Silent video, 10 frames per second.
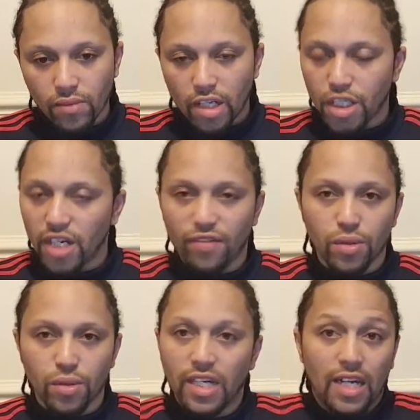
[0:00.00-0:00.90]

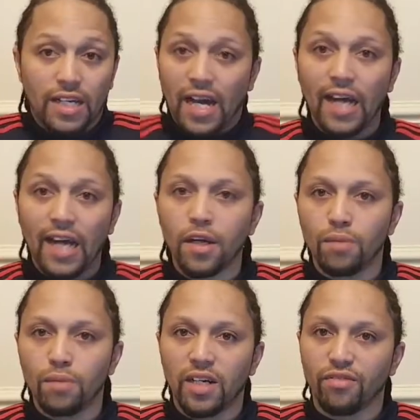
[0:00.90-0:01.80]
Sheffield United. I had
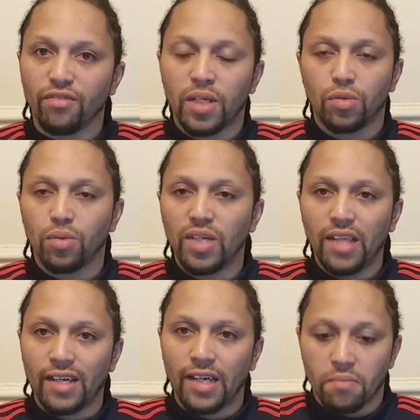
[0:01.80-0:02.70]
no belief we could win
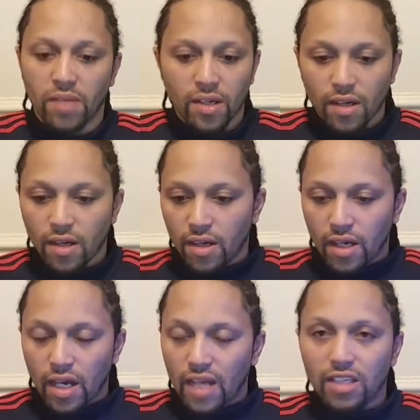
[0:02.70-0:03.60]
that game.
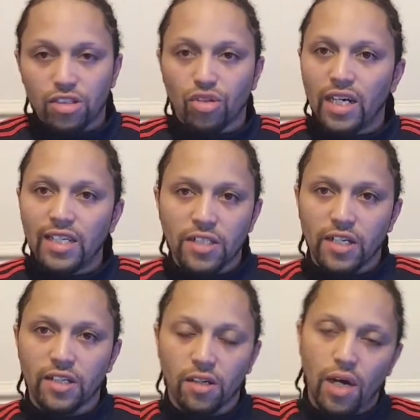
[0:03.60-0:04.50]
And that's
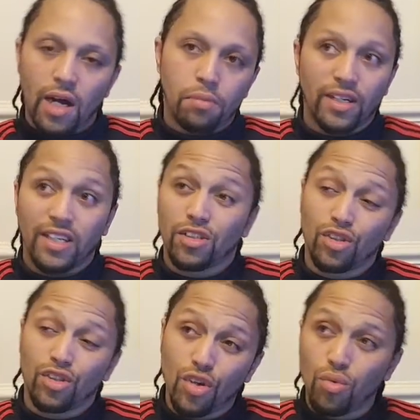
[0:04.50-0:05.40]
crazy, I
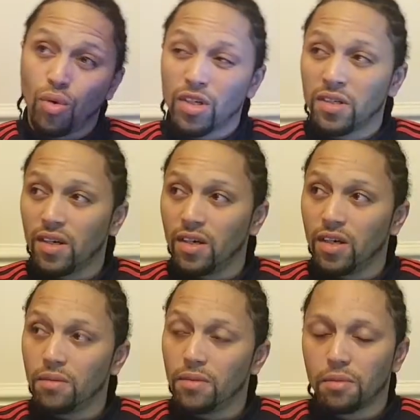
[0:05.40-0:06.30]
predicted
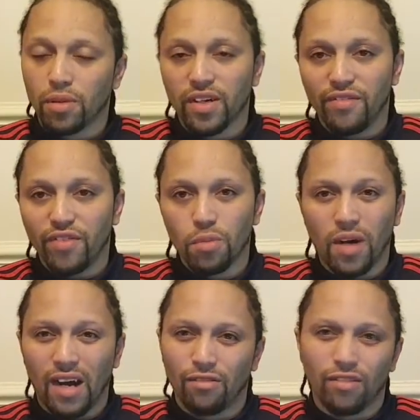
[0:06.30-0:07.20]
2-1 in the preview,
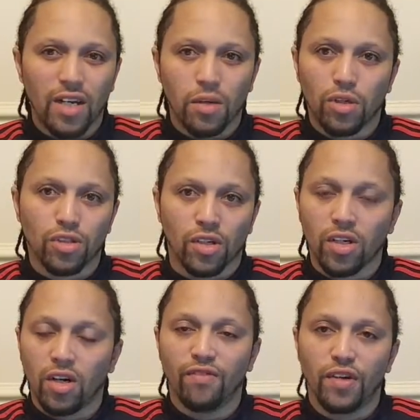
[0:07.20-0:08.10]
but I really wasn't
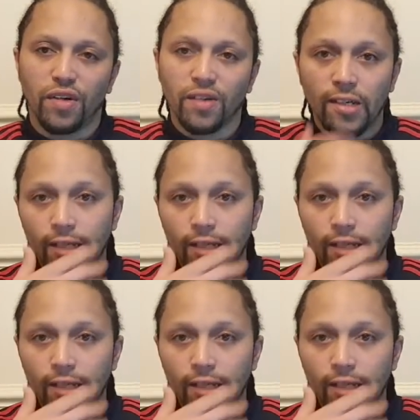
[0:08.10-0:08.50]
confident.